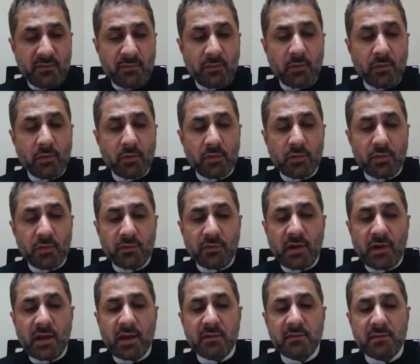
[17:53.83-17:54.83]
4 to
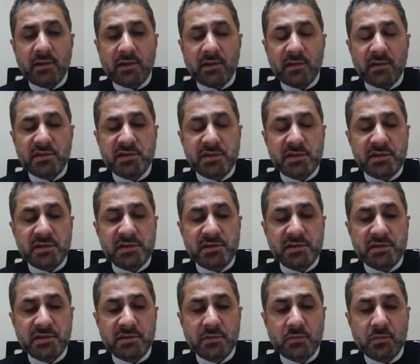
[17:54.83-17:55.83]
5 little
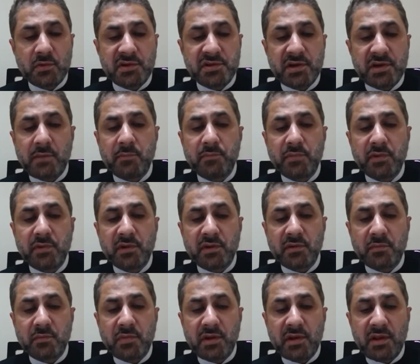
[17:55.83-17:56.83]
children were
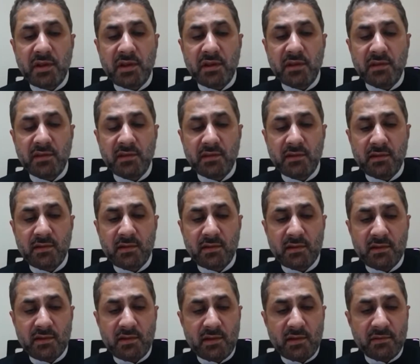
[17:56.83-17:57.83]
trampled beneath
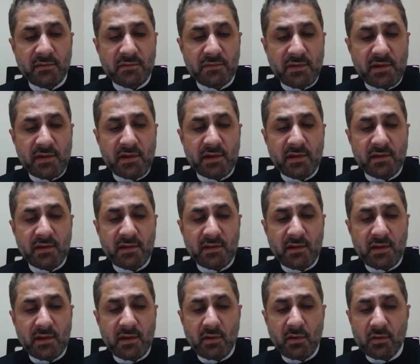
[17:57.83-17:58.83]
their feet
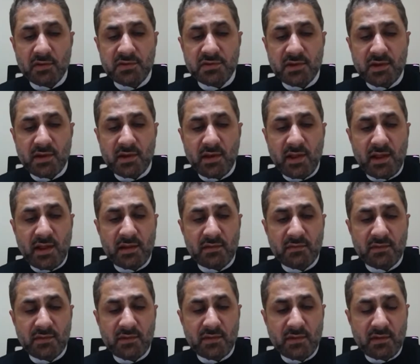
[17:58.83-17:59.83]
and lost their
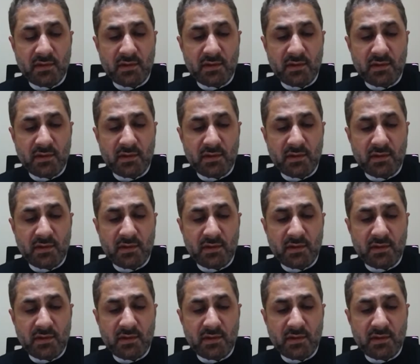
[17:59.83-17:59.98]
lives.